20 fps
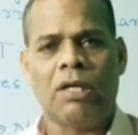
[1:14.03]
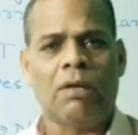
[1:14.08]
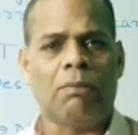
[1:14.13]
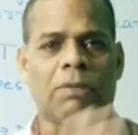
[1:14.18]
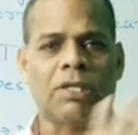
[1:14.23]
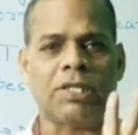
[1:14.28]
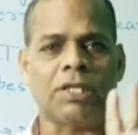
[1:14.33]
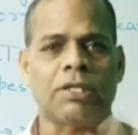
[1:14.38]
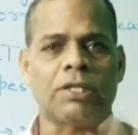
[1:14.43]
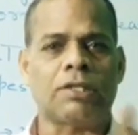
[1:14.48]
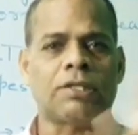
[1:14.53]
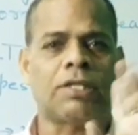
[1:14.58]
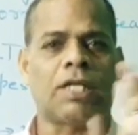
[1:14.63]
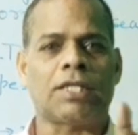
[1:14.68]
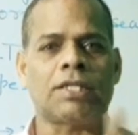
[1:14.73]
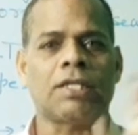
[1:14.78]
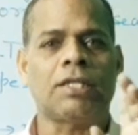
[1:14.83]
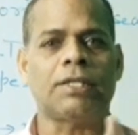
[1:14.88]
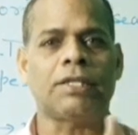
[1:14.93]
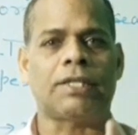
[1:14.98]
but it
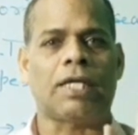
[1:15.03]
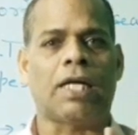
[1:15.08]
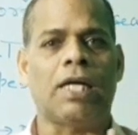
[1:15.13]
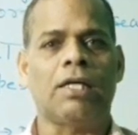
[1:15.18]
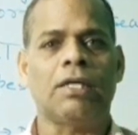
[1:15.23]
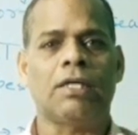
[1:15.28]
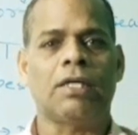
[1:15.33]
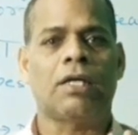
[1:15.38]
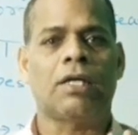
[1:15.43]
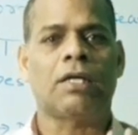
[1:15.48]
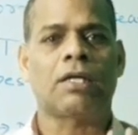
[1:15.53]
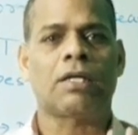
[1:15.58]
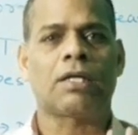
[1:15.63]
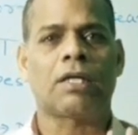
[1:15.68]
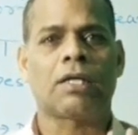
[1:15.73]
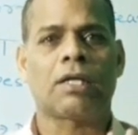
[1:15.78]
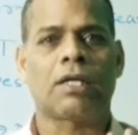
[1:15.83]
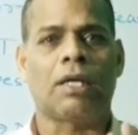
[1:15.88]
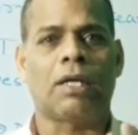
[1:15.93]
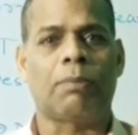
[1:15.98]
doesn't
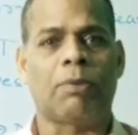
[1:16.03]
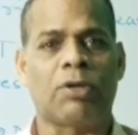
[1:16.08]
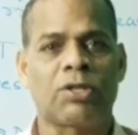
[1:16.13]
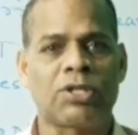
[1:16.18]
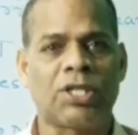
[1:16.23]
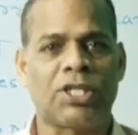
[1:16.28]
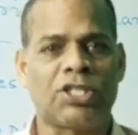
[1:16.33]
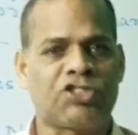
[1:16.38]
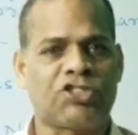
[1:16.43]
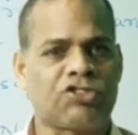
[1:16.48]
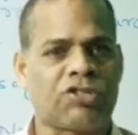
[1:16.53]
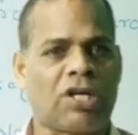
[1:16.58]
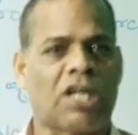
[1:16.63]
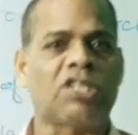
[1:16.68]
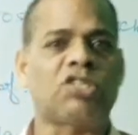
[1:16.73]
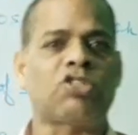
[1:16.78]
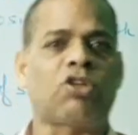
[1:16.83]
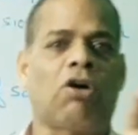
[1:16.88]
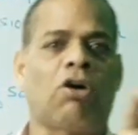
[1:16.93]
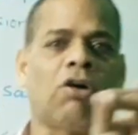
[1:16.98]
tell about the
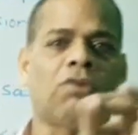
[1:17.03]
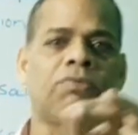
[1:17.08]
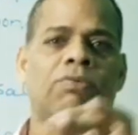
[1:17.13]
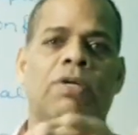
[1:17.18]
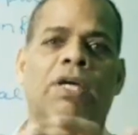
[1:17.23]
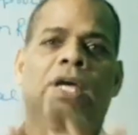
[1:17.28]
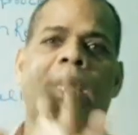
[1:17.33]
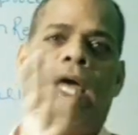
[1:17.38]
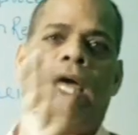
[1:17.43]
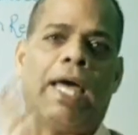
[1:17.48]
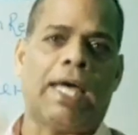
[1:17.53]
strength of